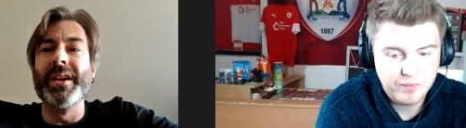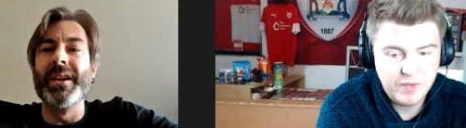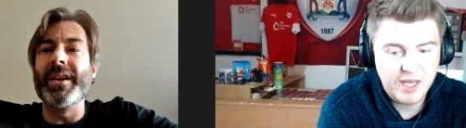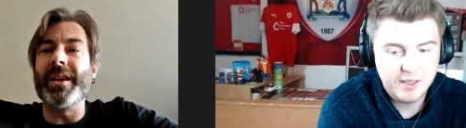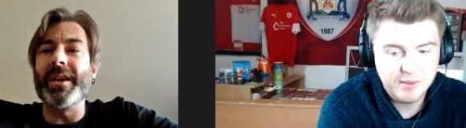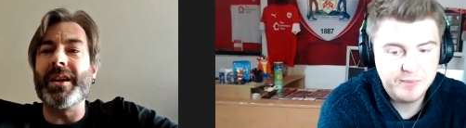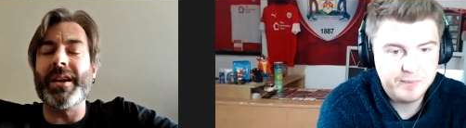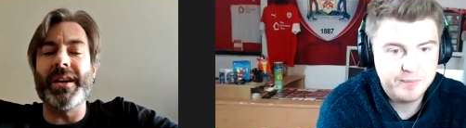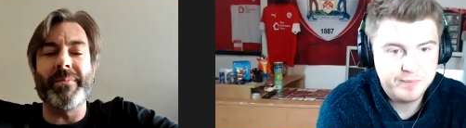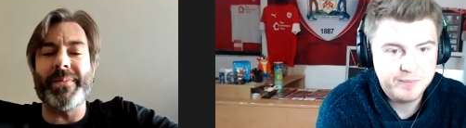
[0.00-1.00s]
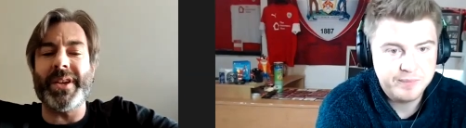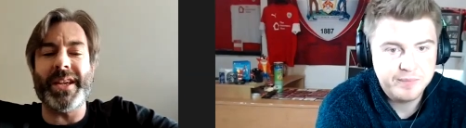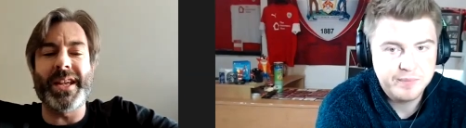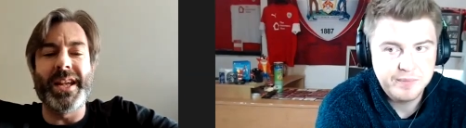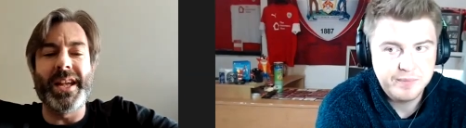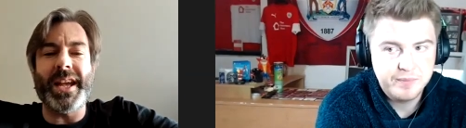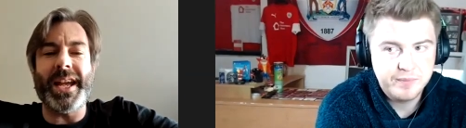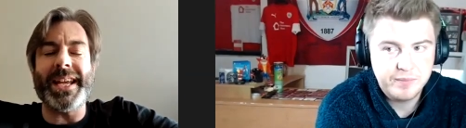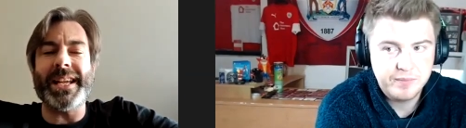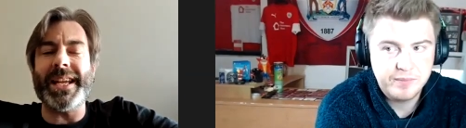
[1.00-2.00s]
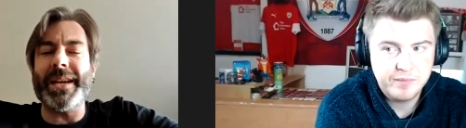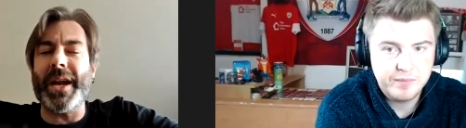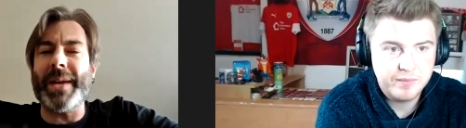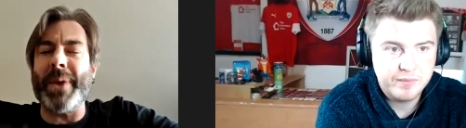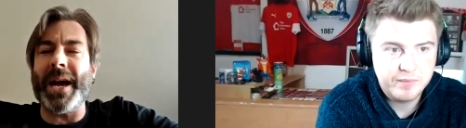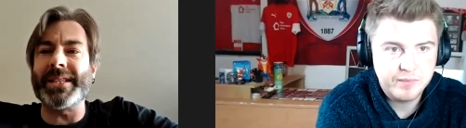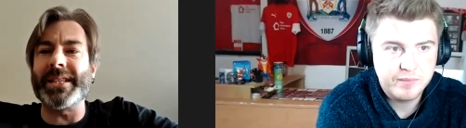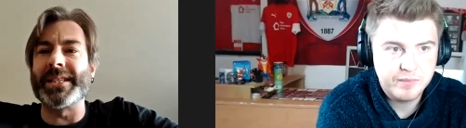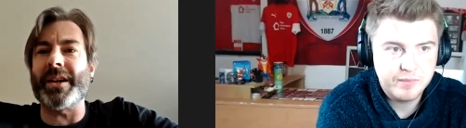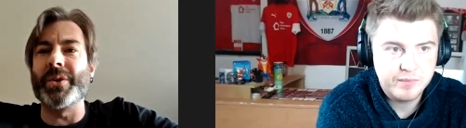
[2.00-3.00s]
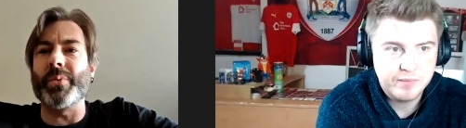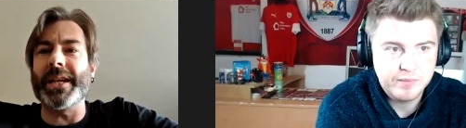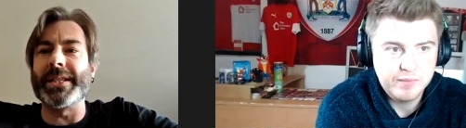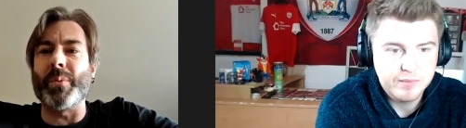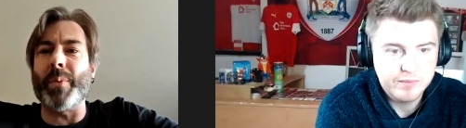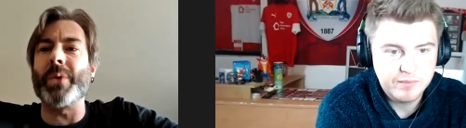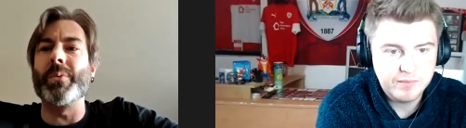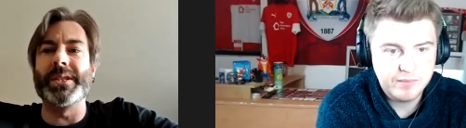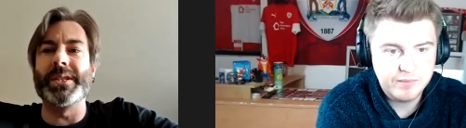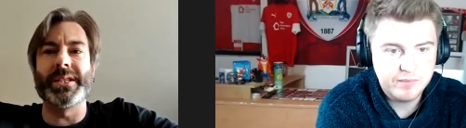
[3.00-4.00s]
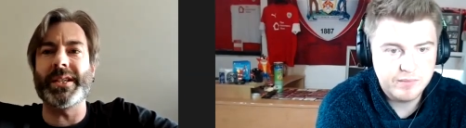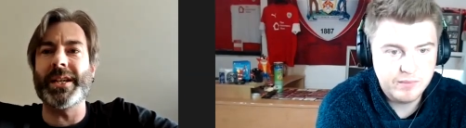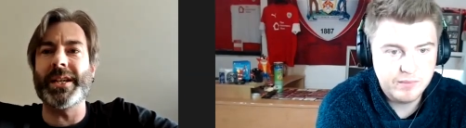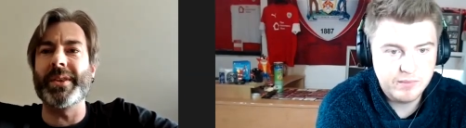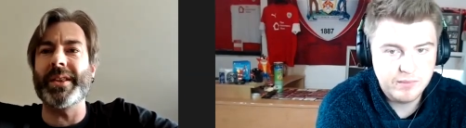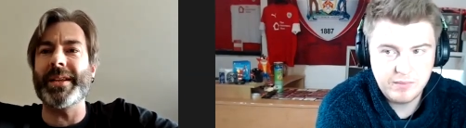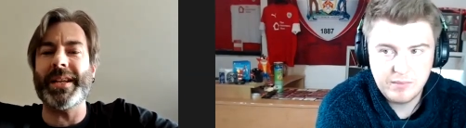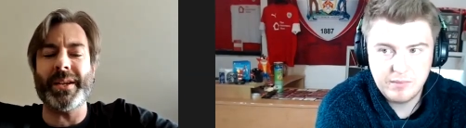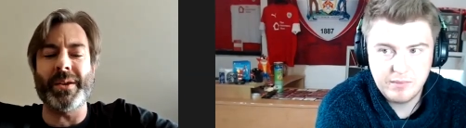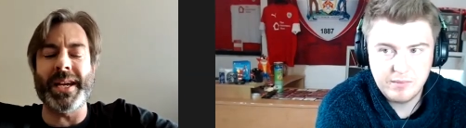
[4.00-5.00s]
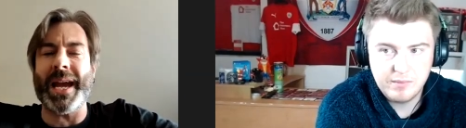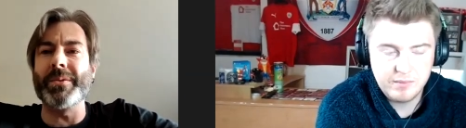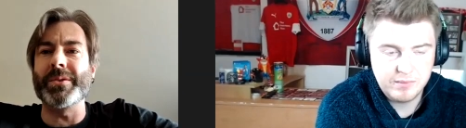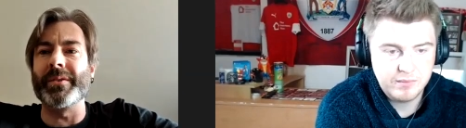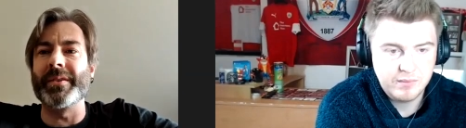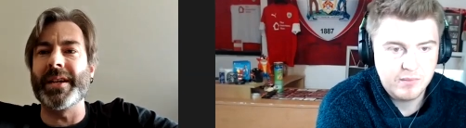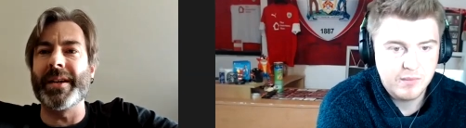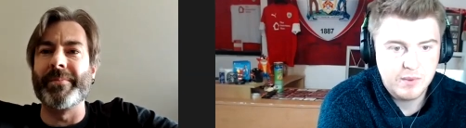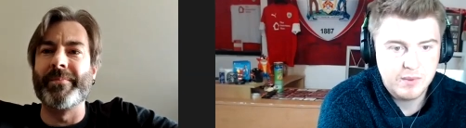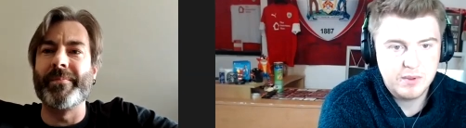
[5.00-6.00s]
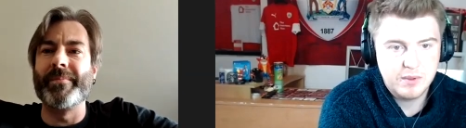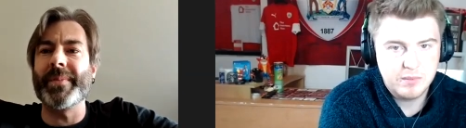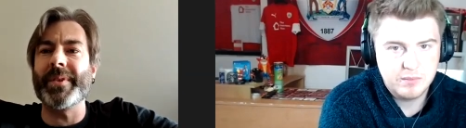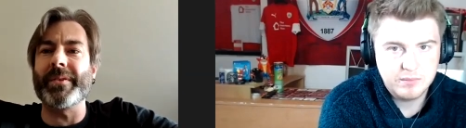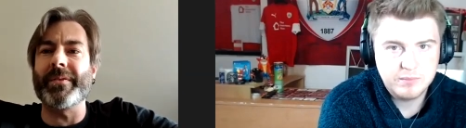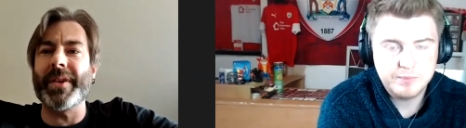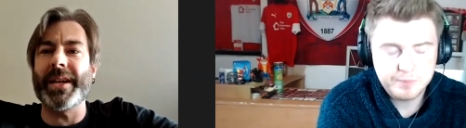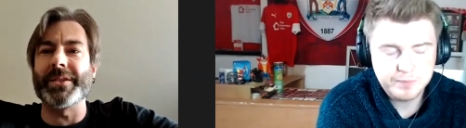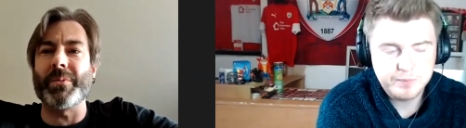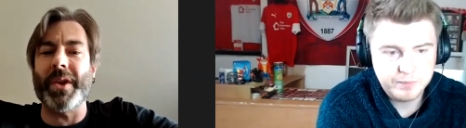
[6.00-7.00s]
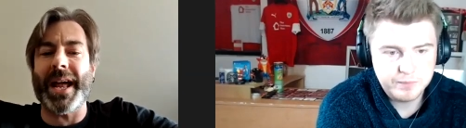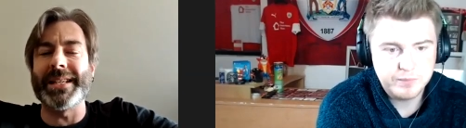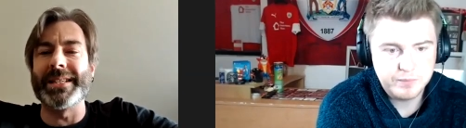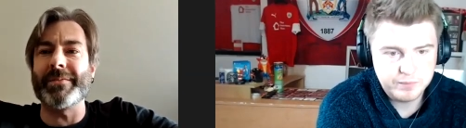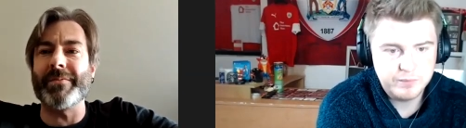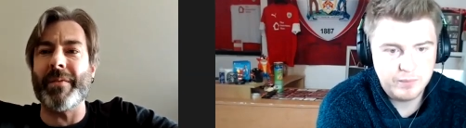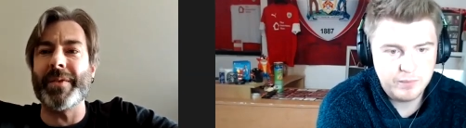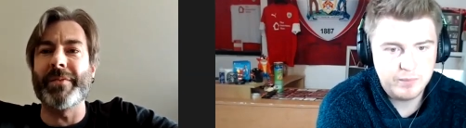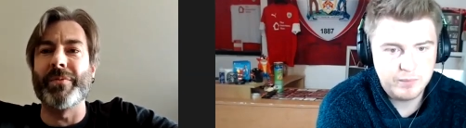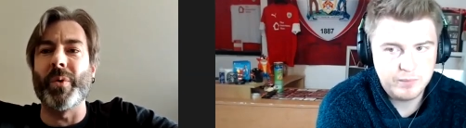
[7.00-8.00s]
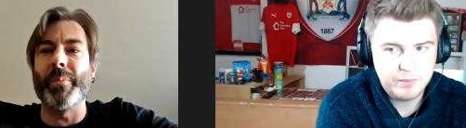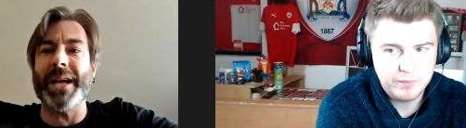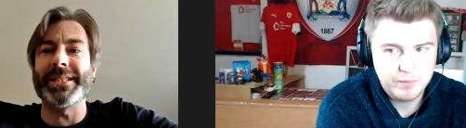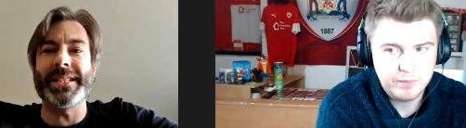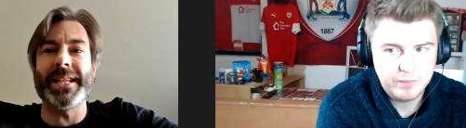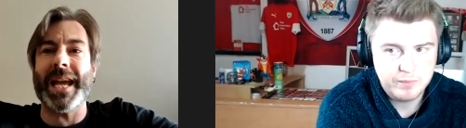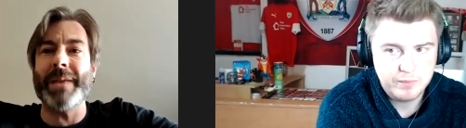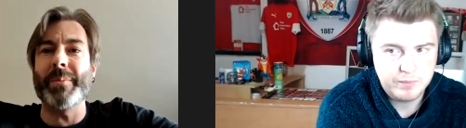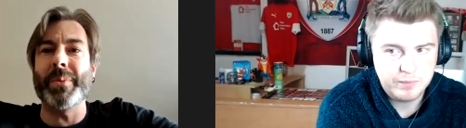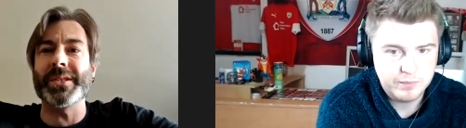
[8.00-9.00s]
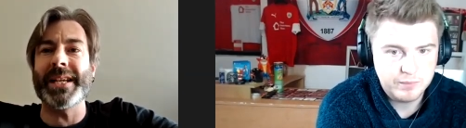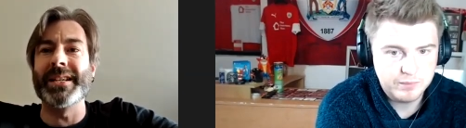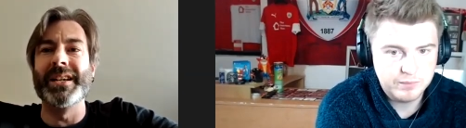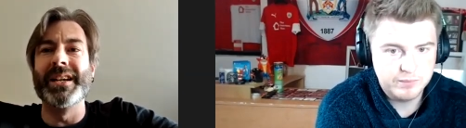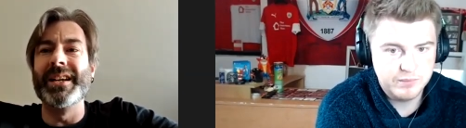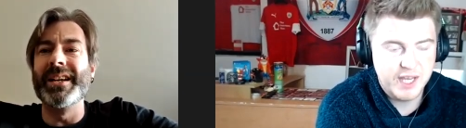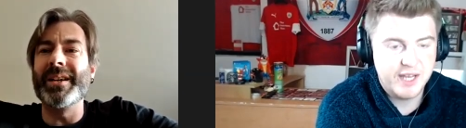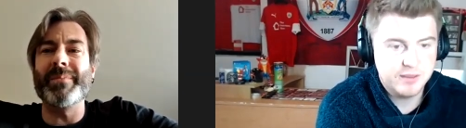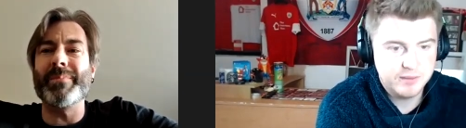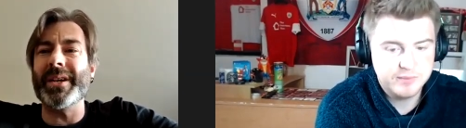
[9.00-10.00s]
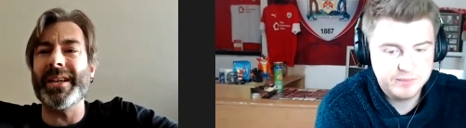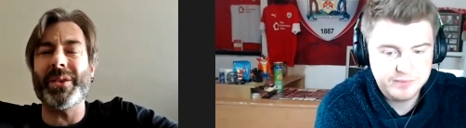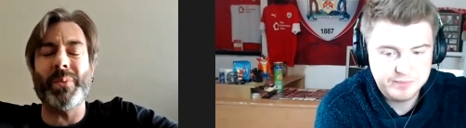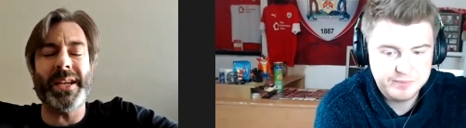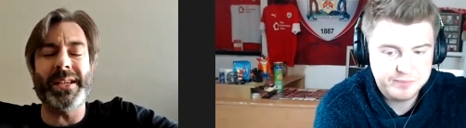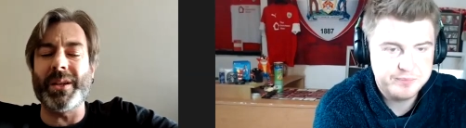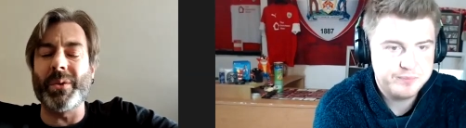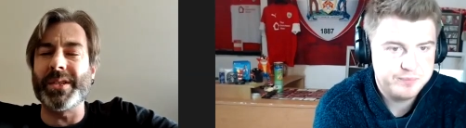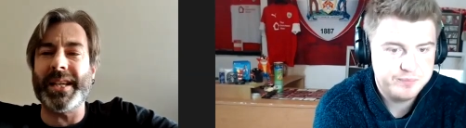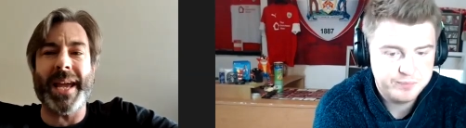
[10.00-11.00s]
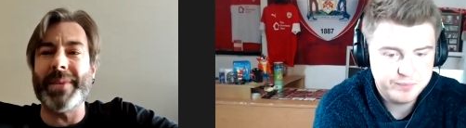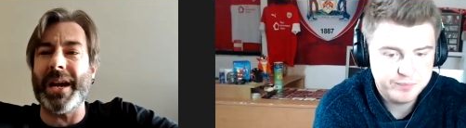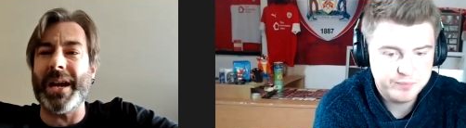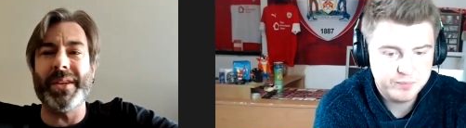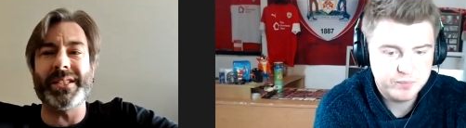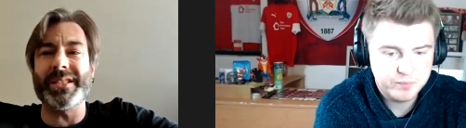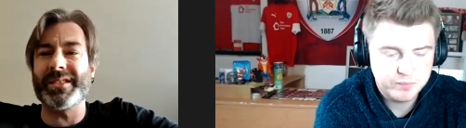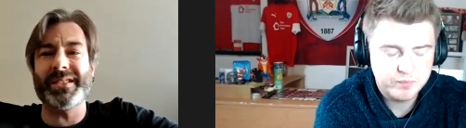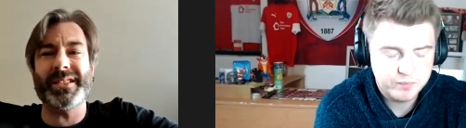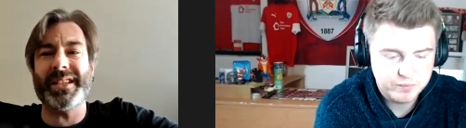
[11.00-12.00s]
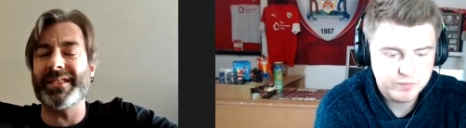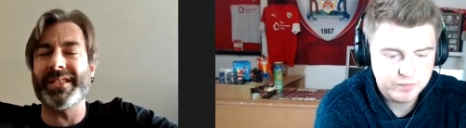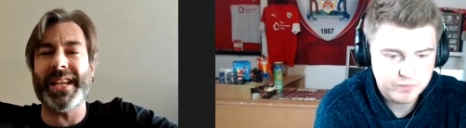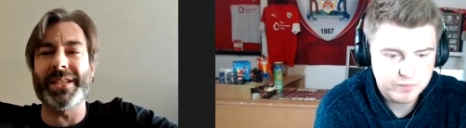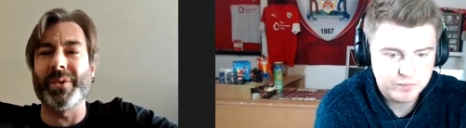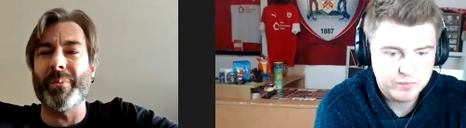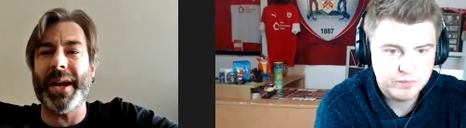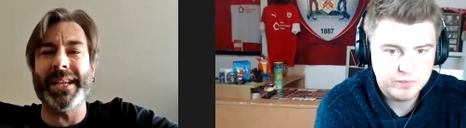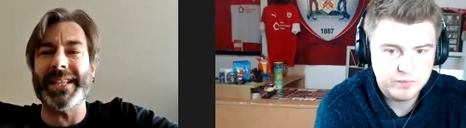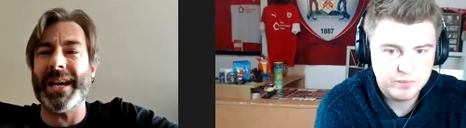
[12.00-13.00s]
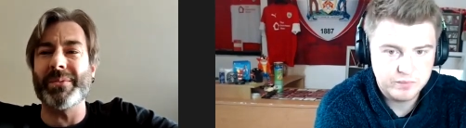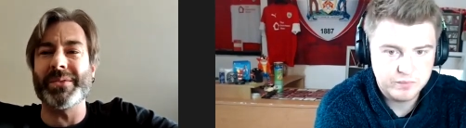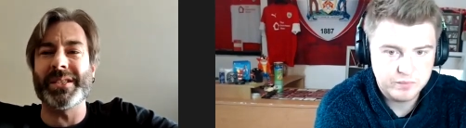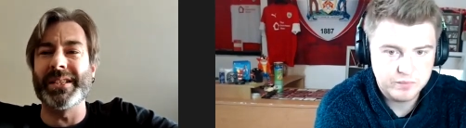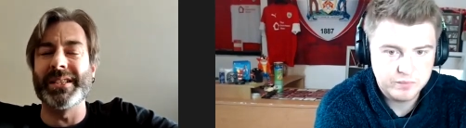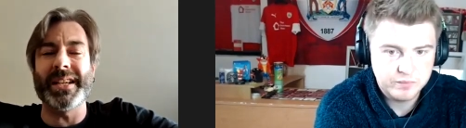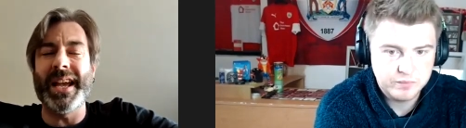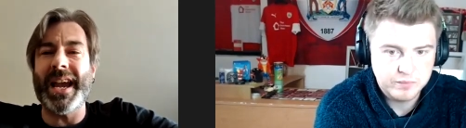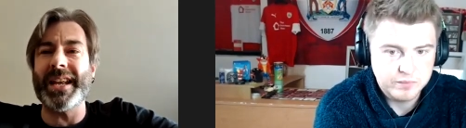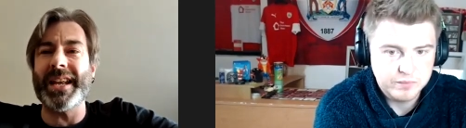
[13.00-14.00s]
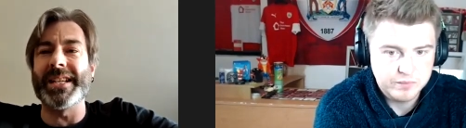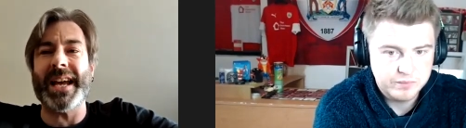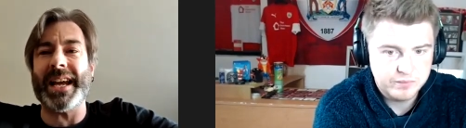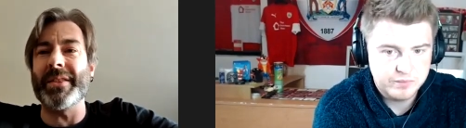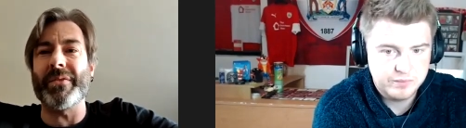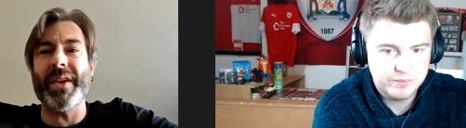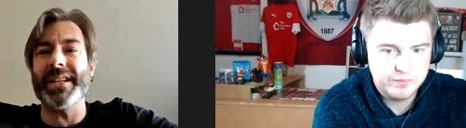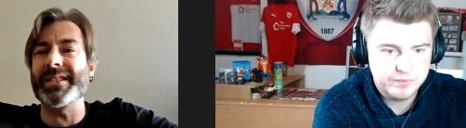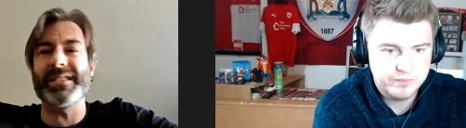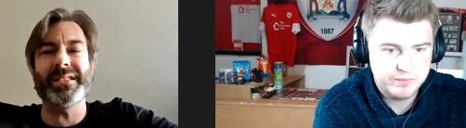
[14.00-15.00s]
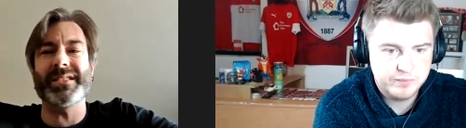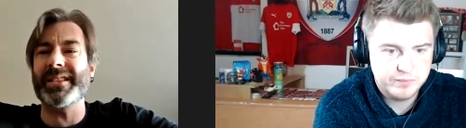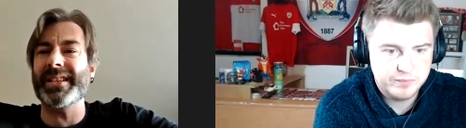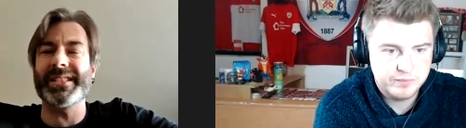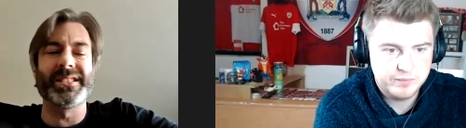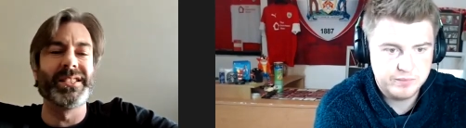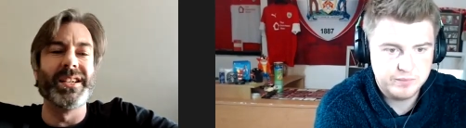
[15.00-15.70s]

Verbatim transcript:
Speaker 1: Yeah. Uh, he, he, he passes sideways or backwards. You know, you can count on the on the fingers on one hand of how many forward passes in a game he puts in. Yeah. But the way he slows the game down, it's it just takes all the pace out and any attacking threats. And it's,